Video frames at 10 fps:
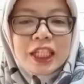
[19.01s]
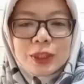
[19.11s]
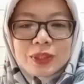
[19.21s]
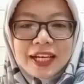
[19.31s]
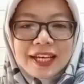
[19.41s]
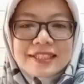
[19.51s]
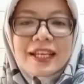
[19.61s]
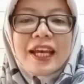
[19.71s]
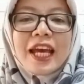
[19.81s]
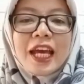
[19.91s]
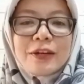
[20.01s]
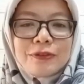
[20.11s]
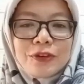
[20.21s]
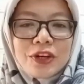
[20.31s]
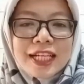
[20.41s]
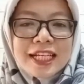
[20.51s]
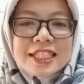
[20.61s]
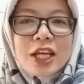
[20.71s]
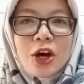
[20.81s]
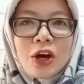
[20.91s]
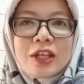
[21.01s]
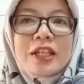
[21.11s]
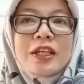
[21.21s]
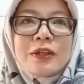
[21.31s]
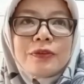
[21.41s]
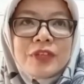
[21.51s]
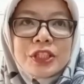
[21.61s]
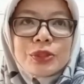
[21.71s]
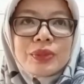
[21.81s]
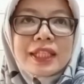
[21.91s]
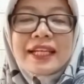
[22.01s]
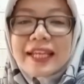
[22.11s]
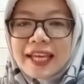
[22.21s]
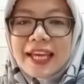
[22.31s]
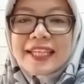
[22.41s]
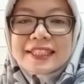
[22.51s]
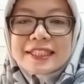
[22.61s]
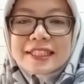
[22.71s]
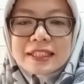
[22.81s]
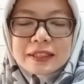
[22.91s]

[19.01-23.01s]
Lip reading: Lucas and focus on visual aids.